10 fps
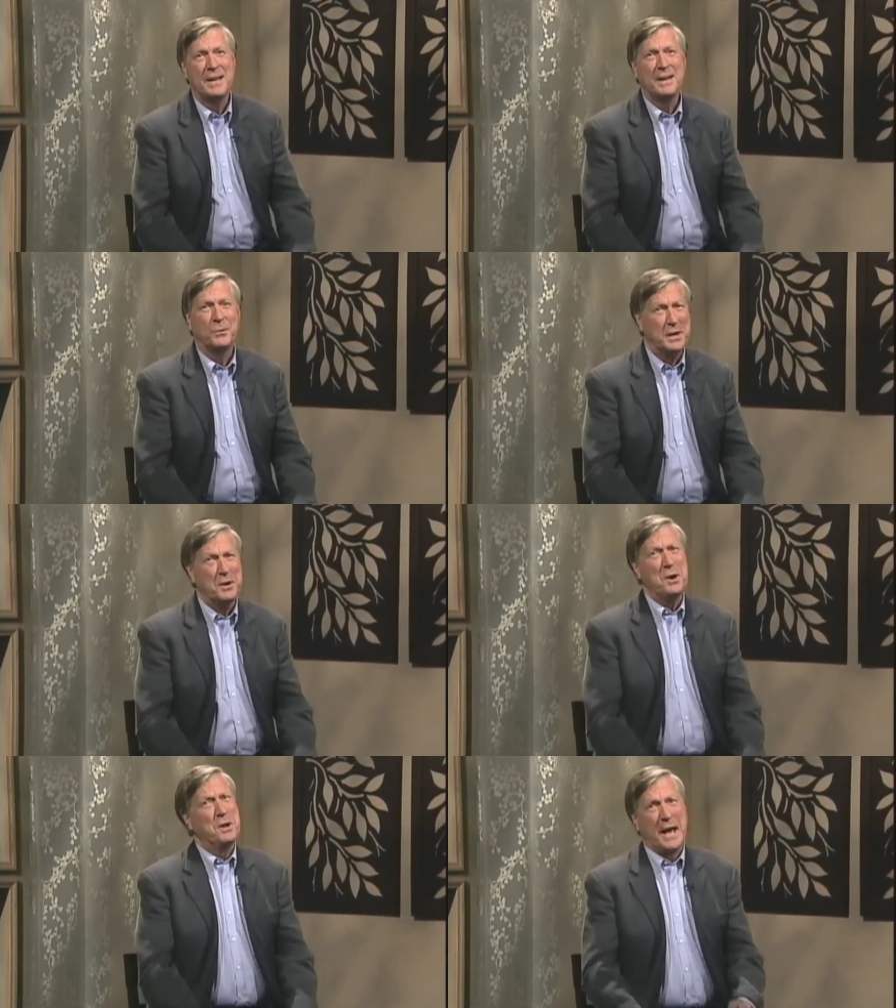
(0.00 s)
We
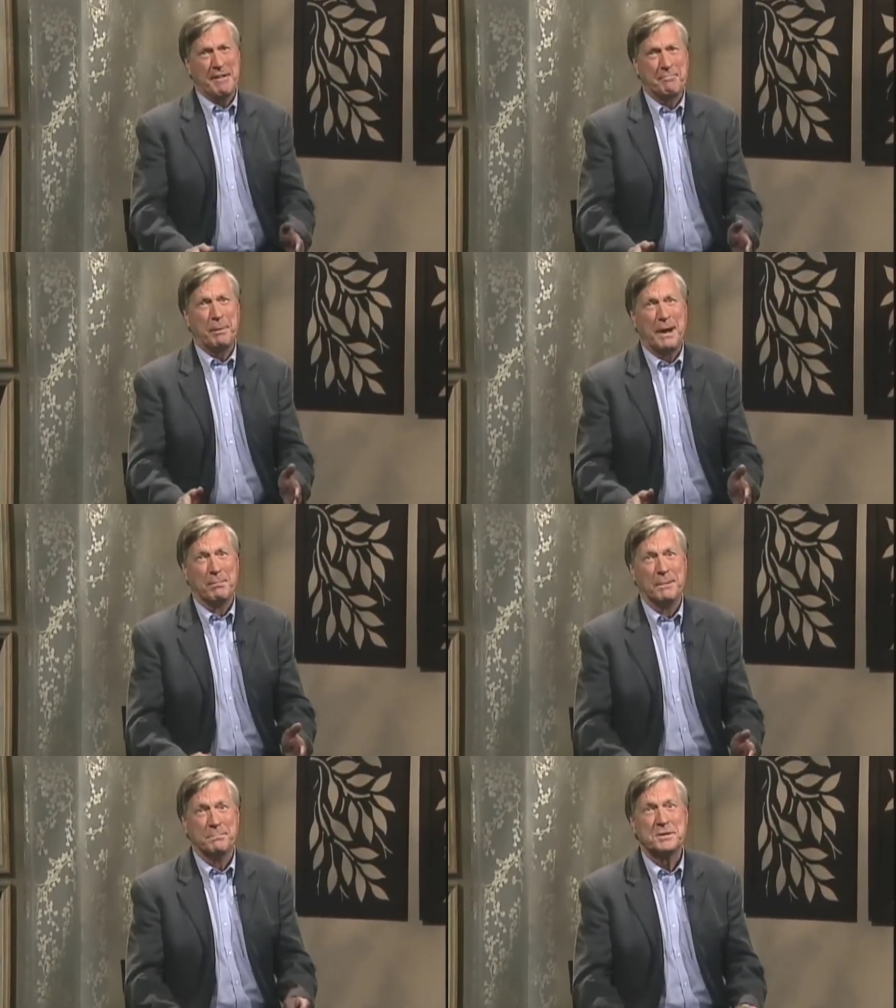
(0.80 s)
all have
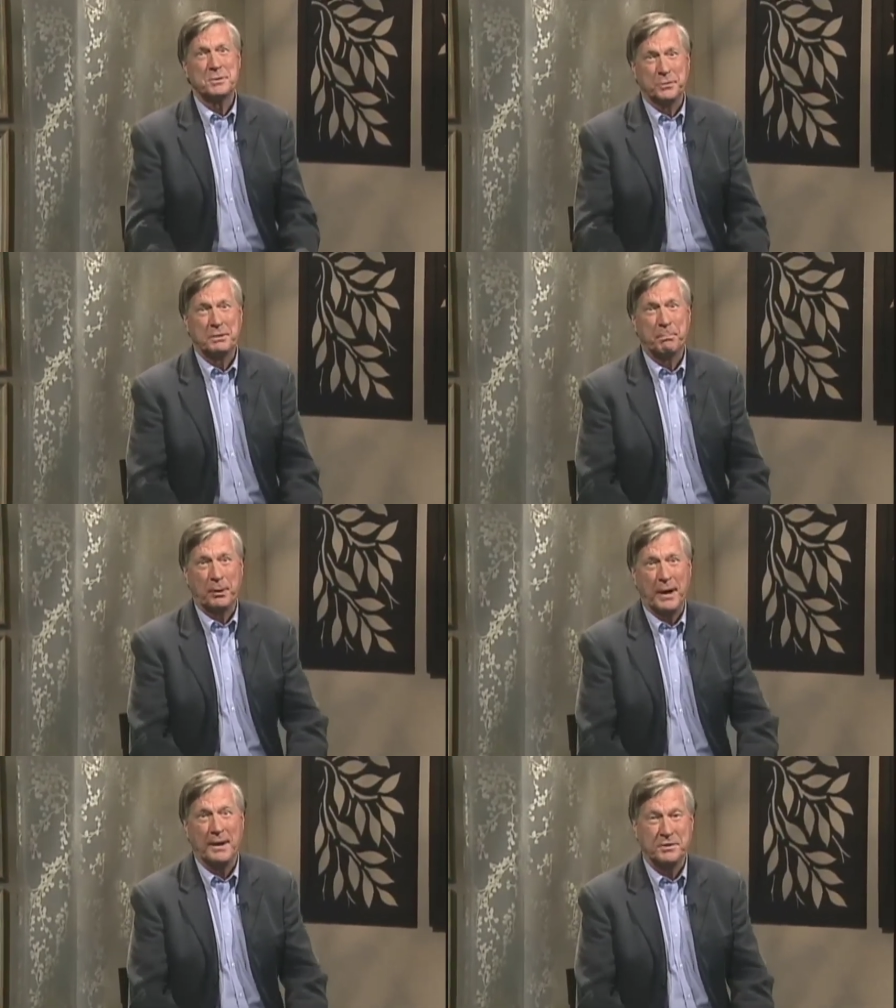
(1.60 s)
problems with
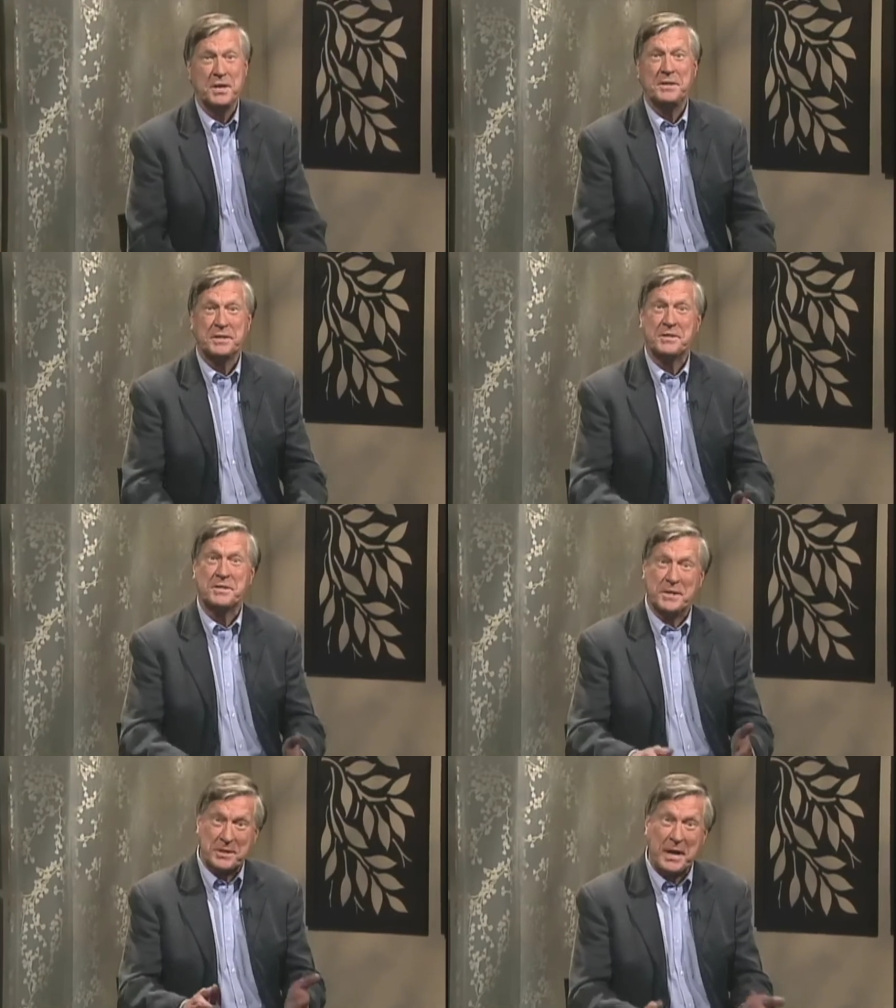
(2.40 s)
prayer. Jesus'
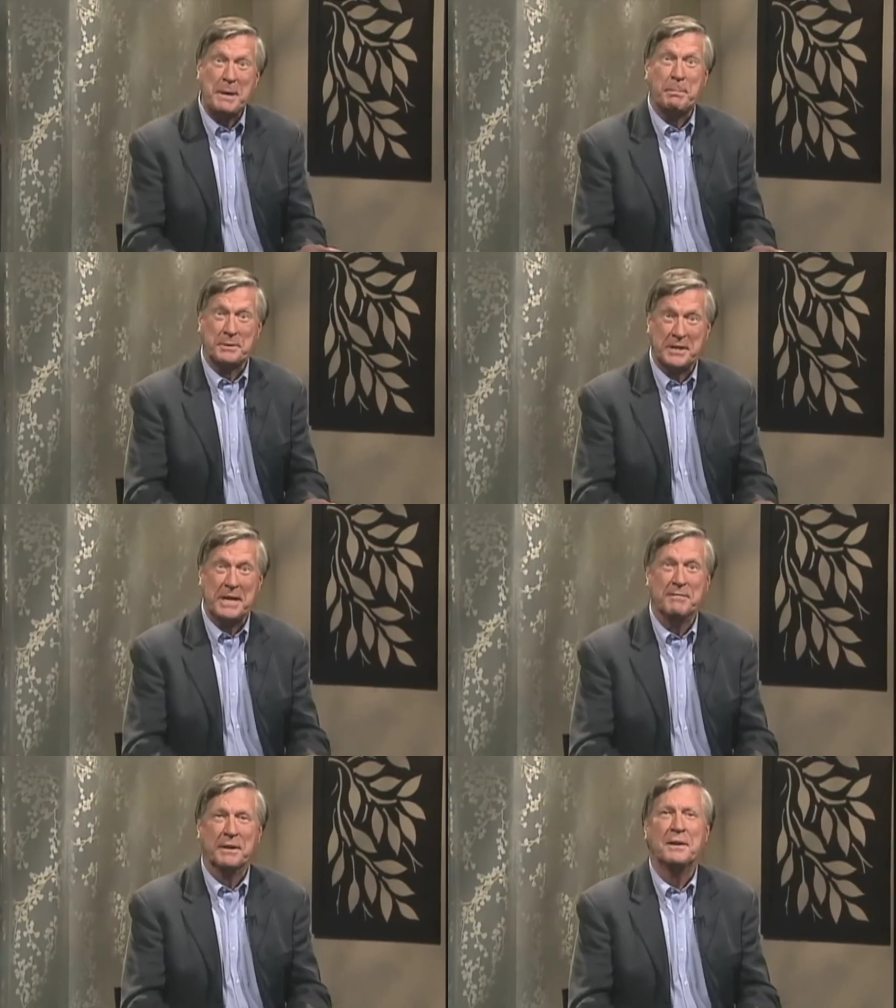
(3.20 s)
disciples,
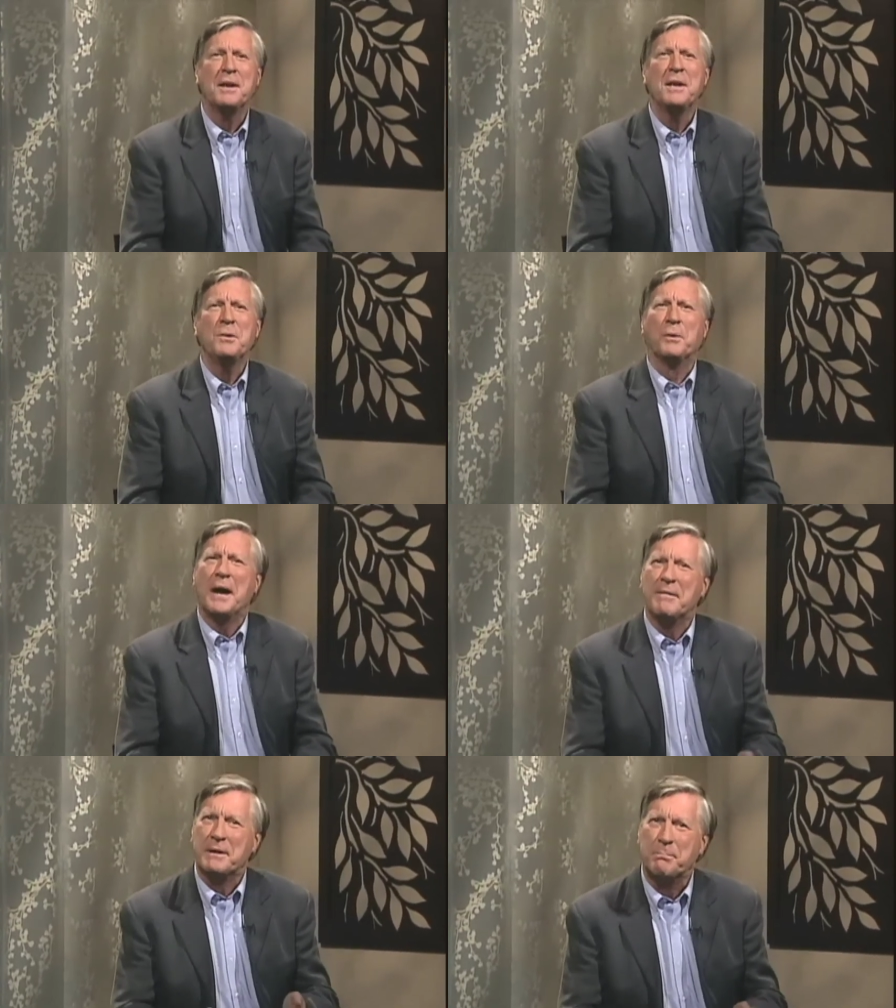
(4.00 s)
even, were
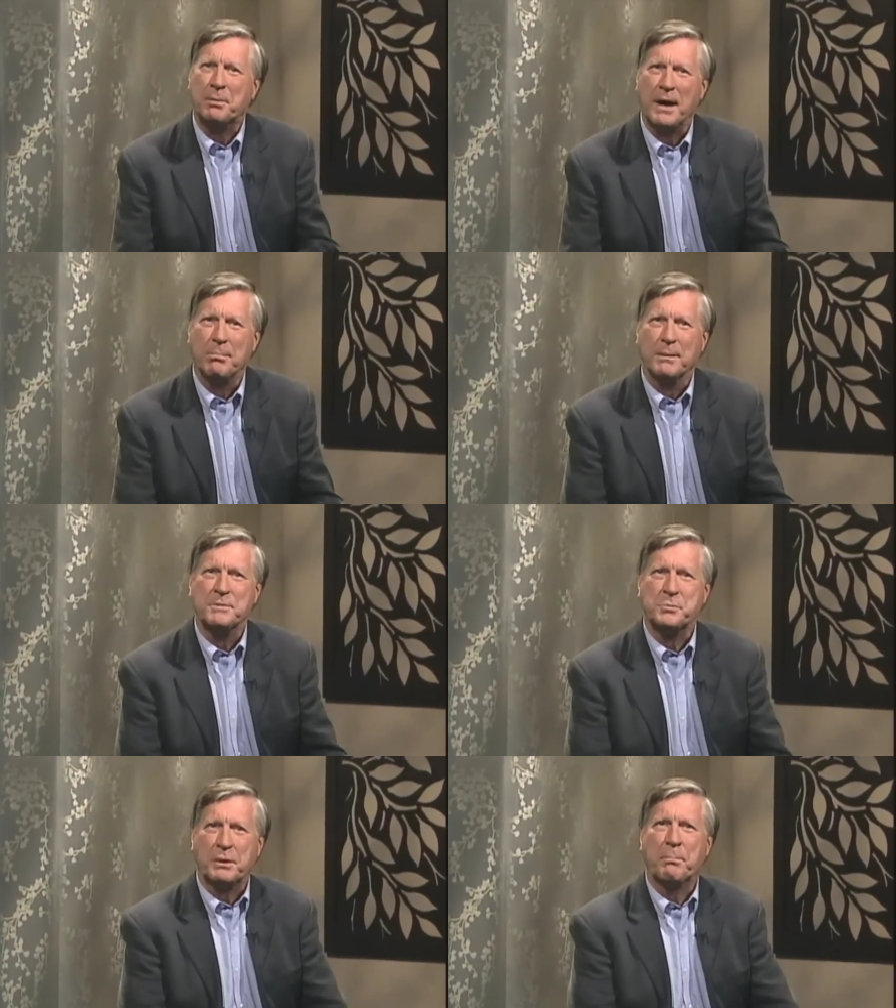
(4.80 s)
having
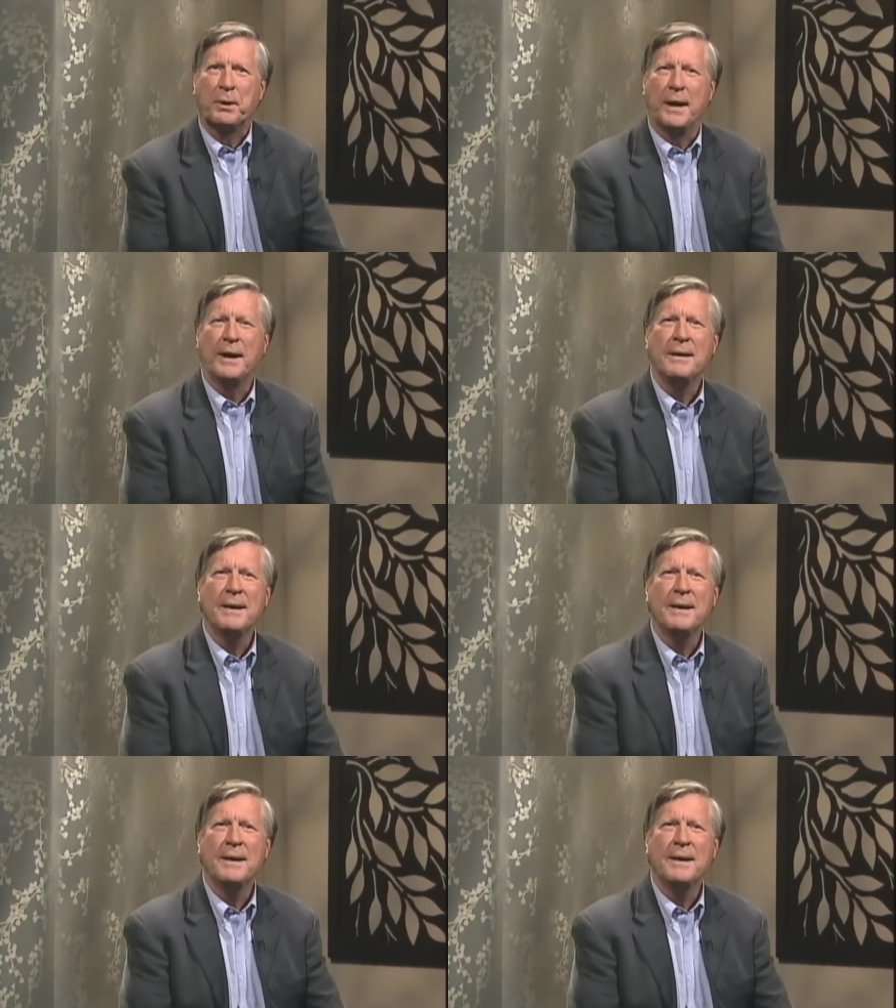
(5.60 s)
problems with prayer.